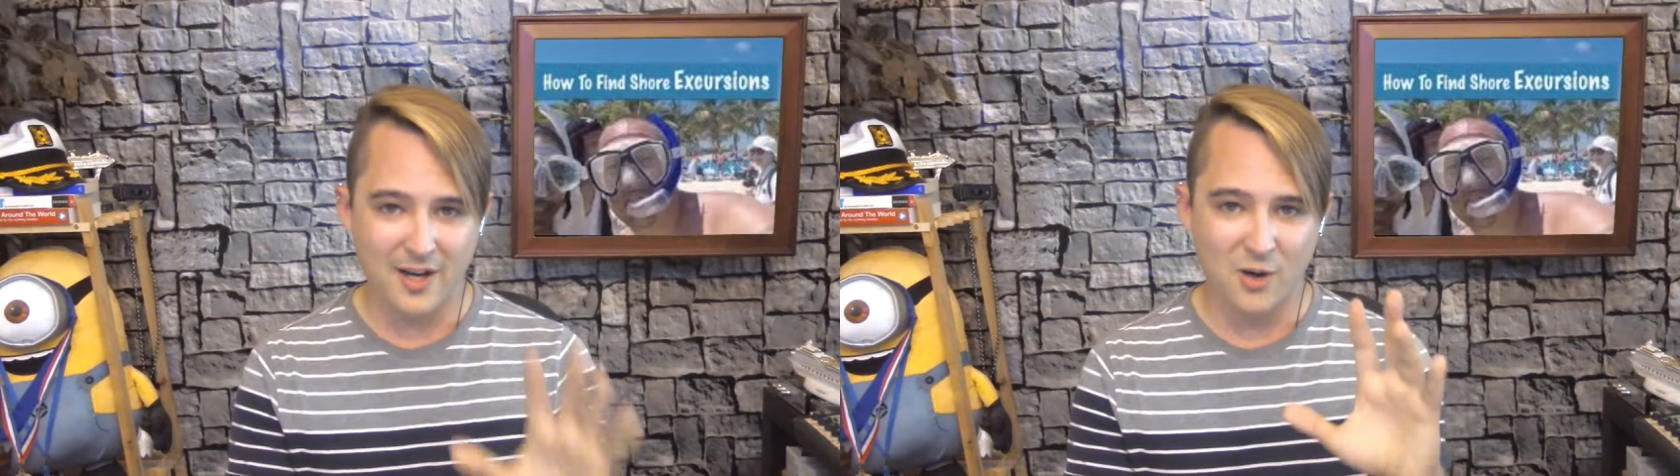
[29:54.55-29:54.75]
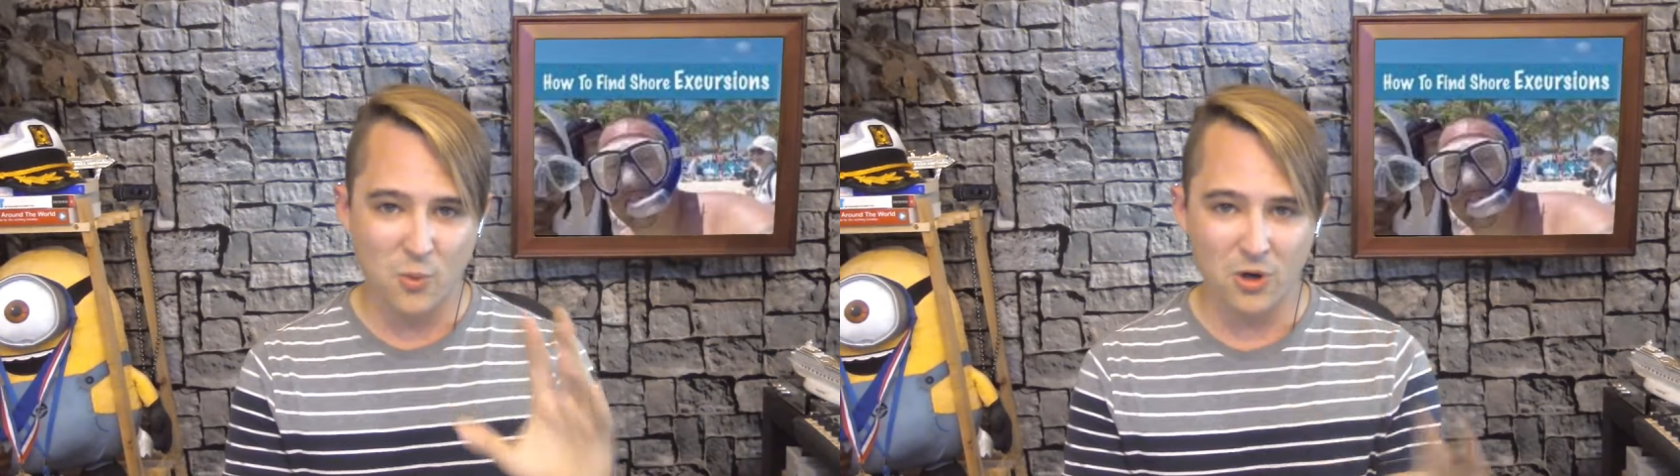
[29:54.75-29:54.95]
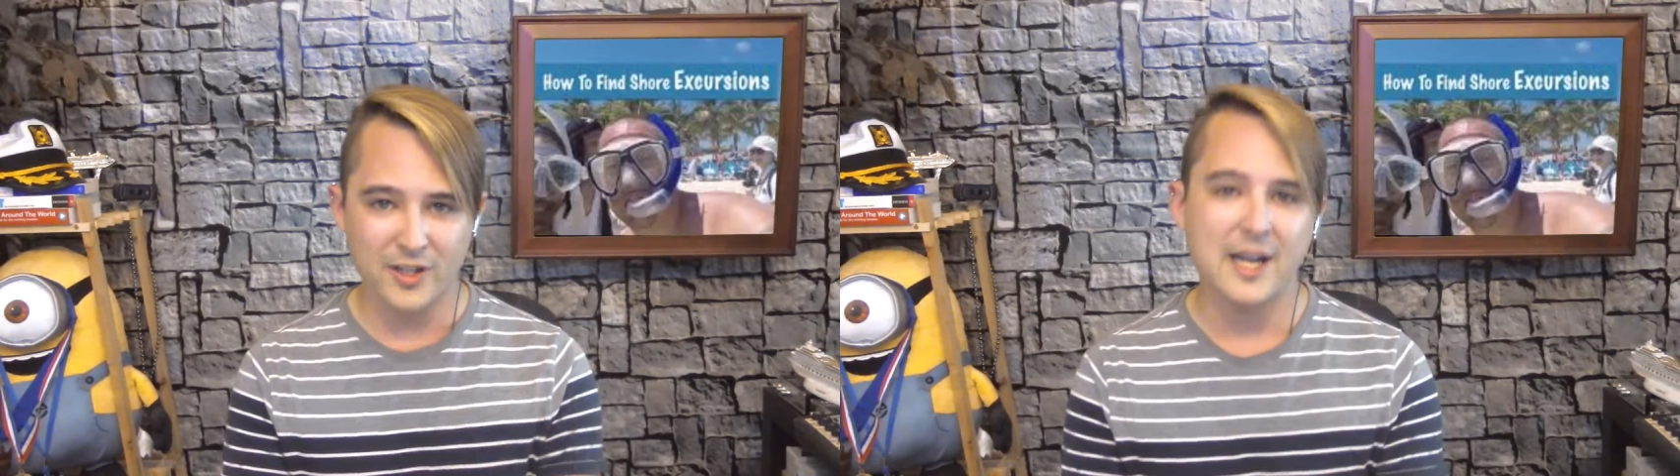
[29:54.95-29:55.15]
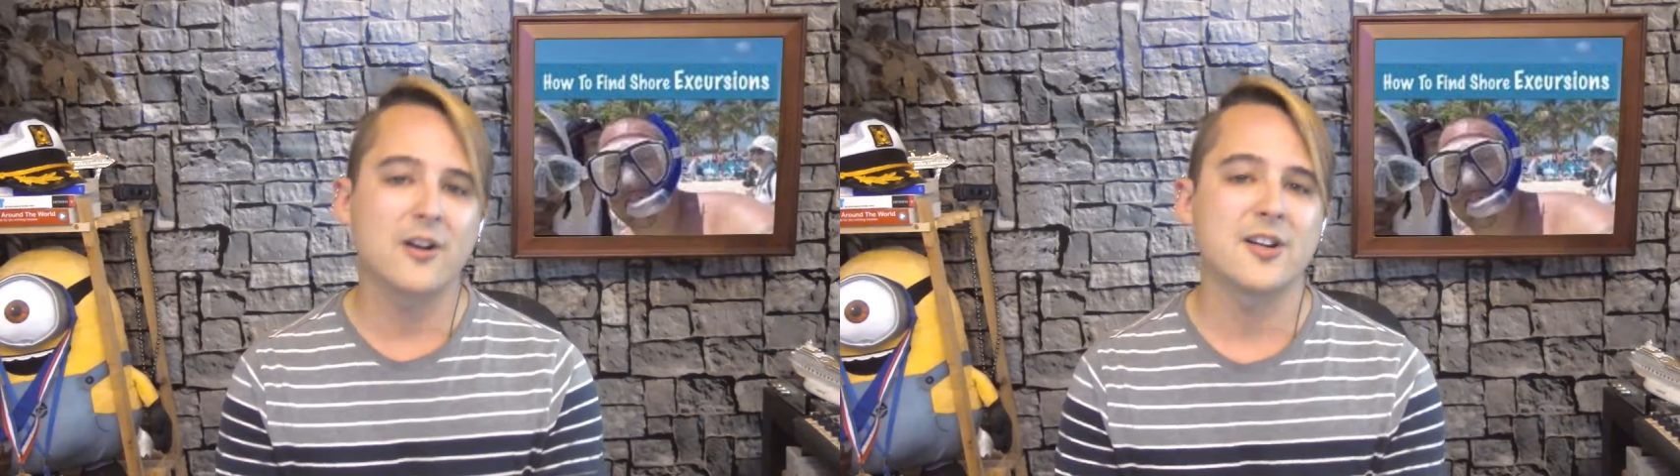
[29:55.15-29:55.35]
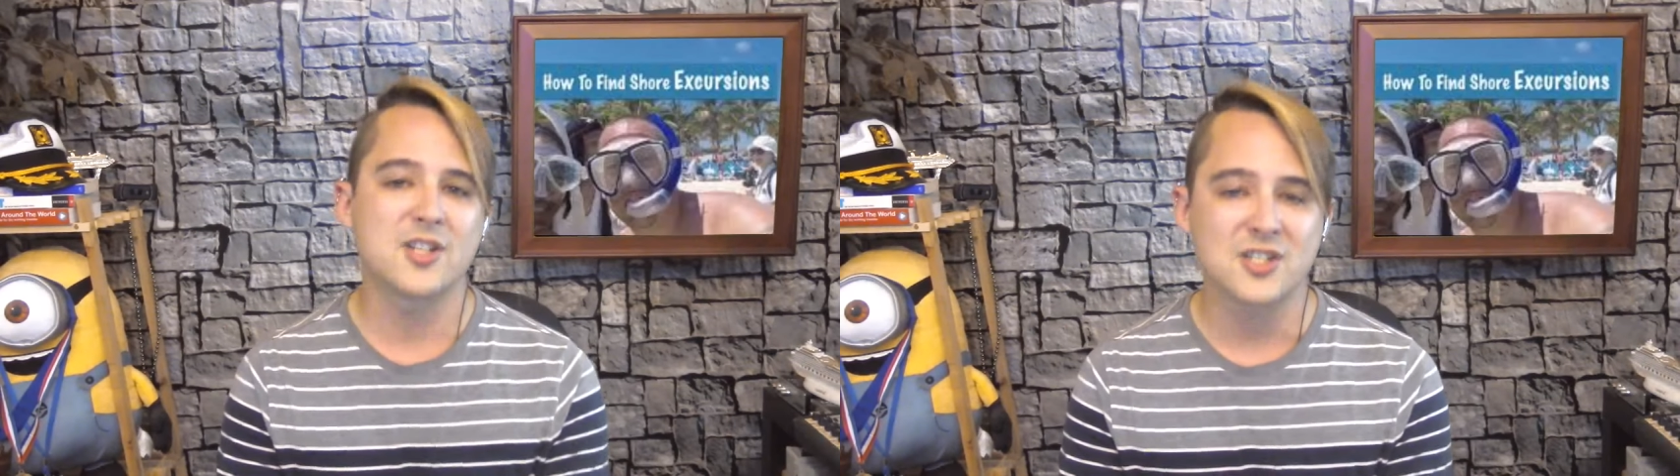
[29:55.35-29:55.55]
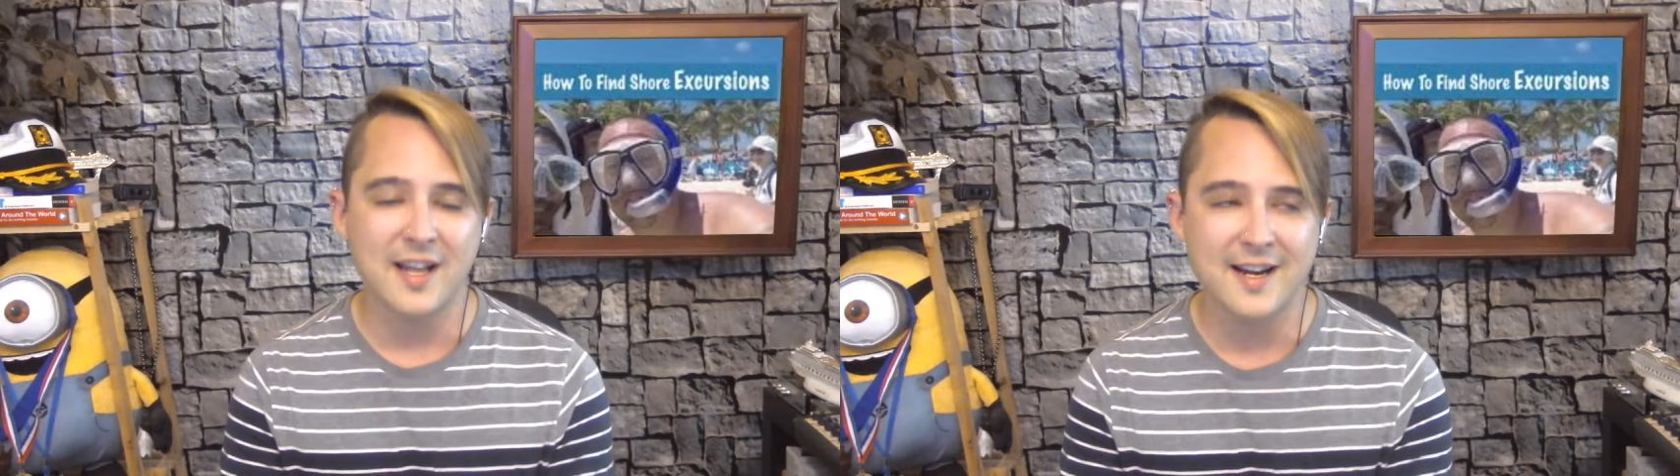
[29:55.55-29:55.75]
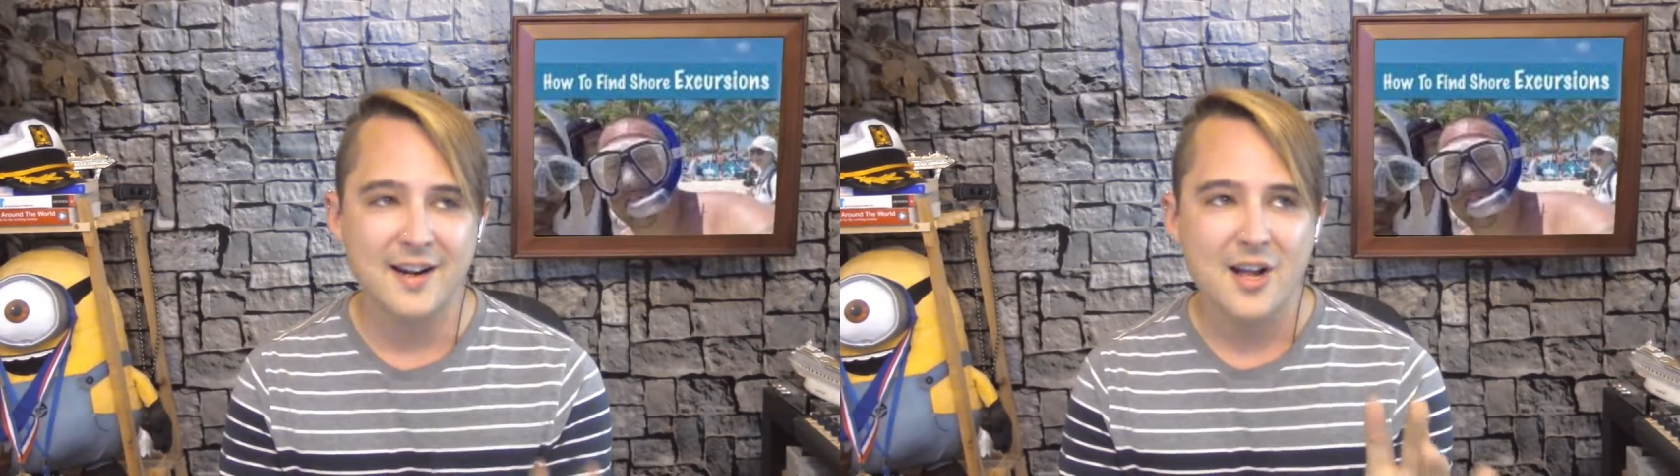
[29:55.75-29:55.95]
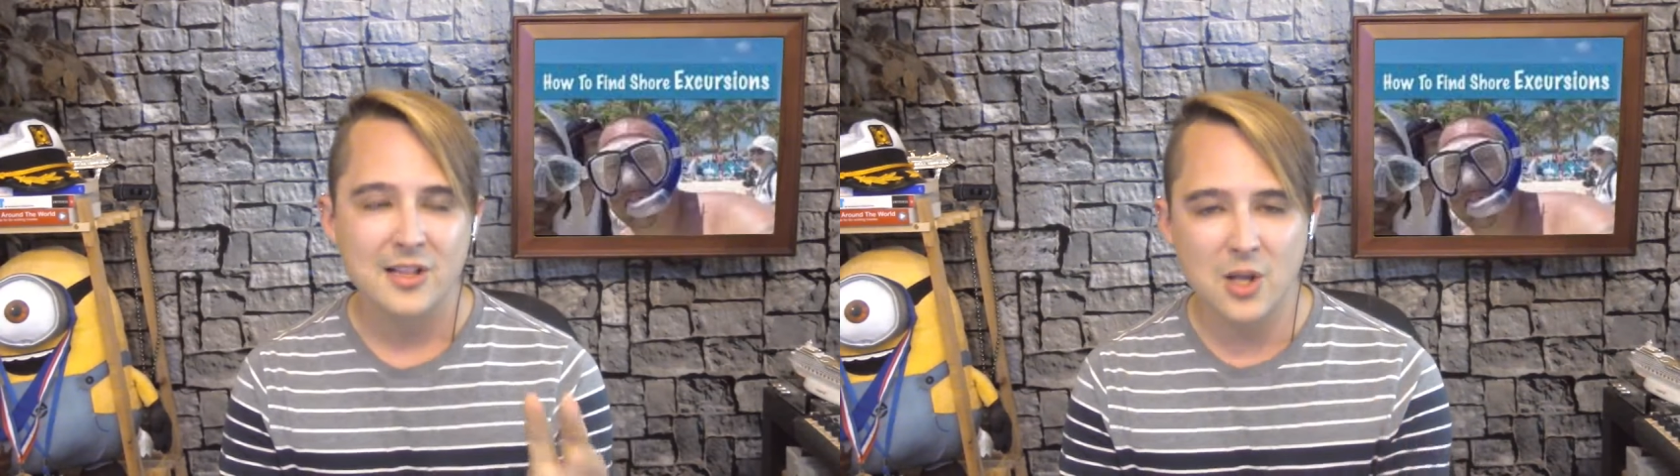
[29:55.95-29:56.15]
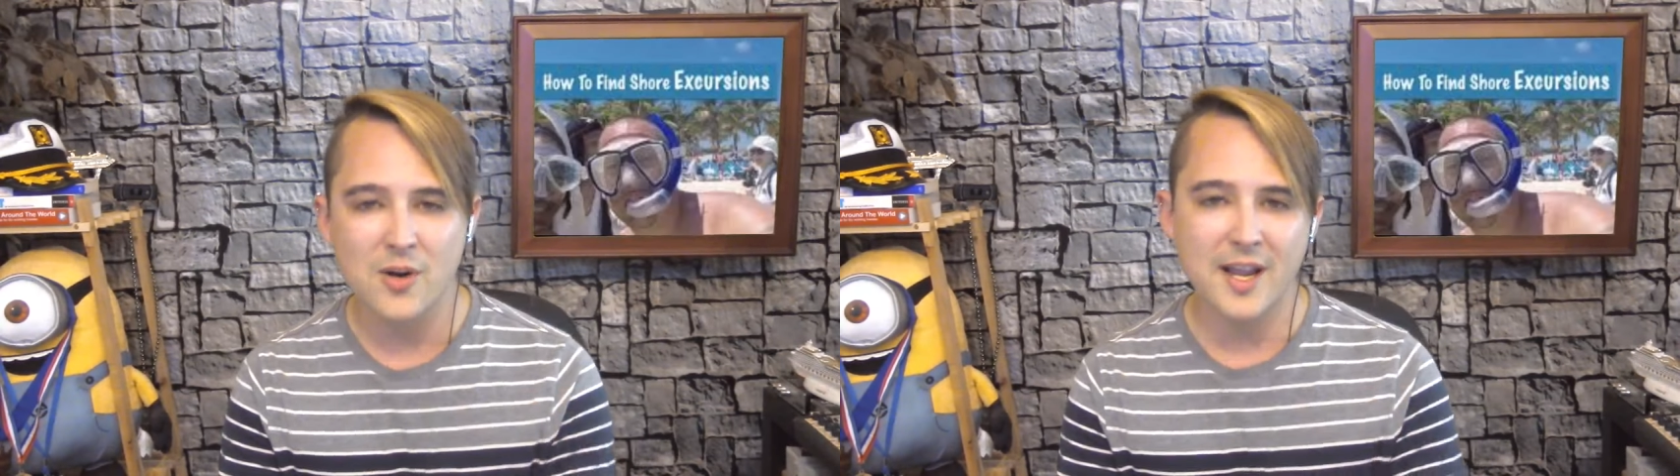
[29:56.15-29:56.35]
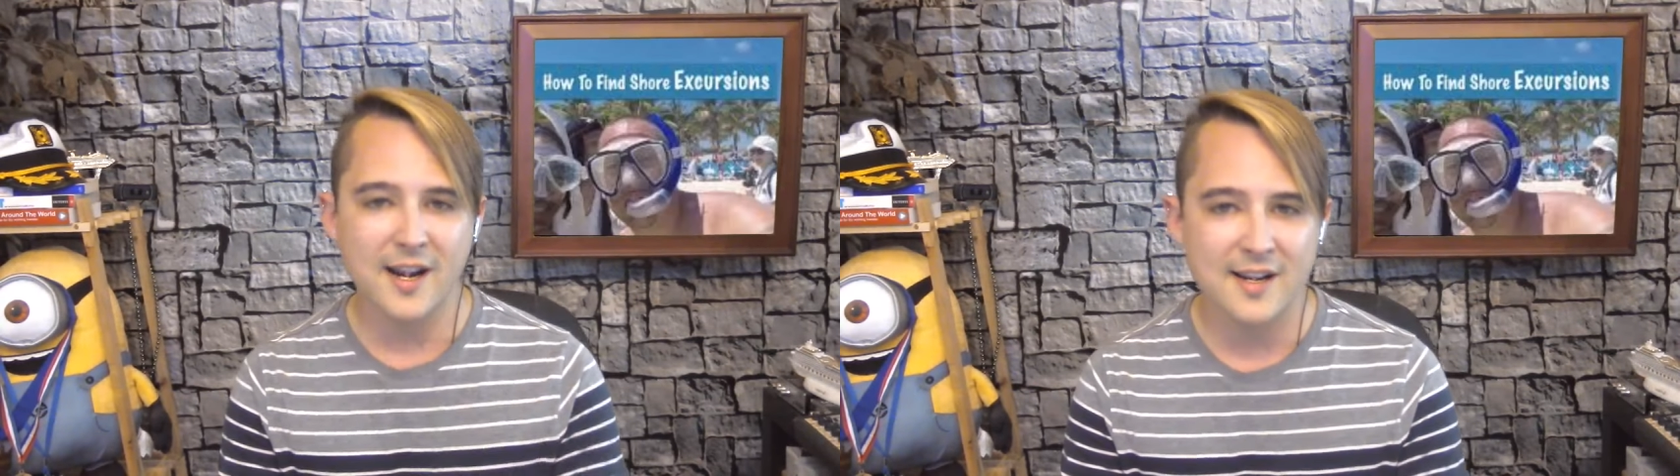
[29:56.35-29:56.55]
and a World Heritage Site
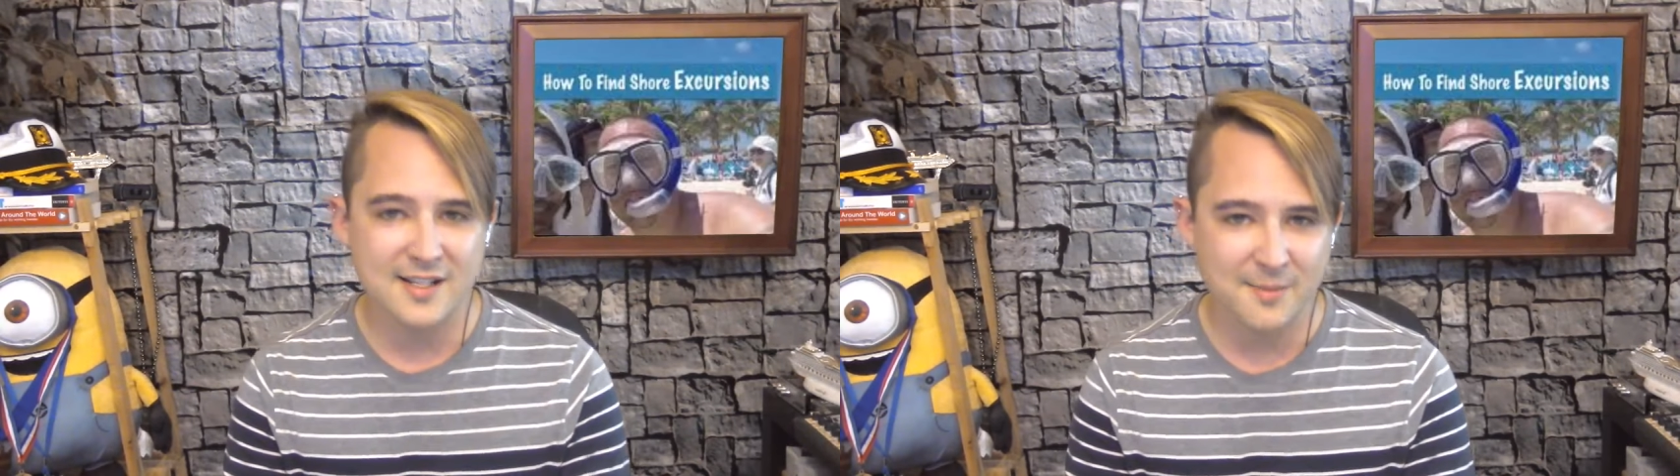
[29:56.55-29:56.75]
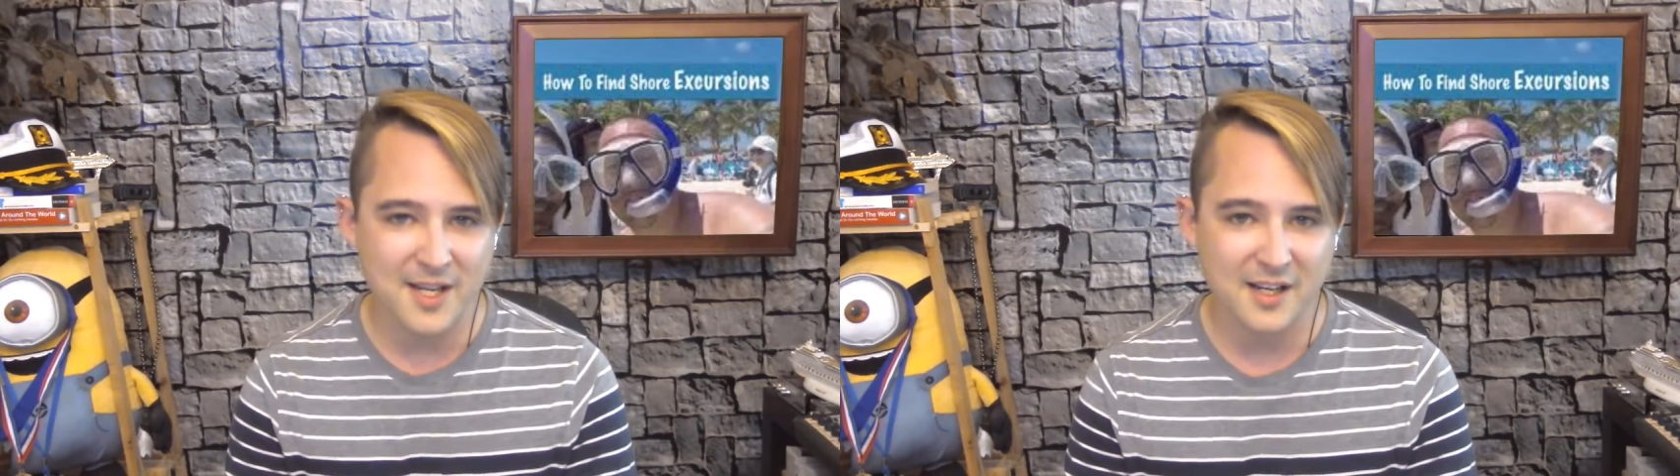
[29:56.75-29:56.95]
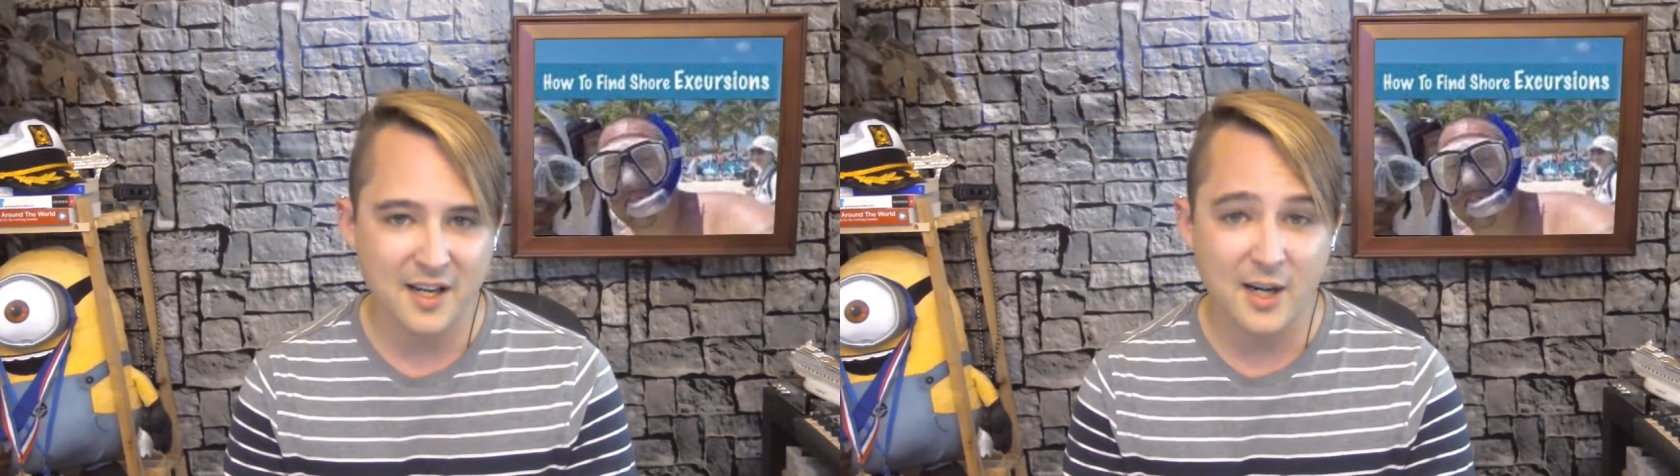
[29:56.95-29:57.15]
located in Dominica,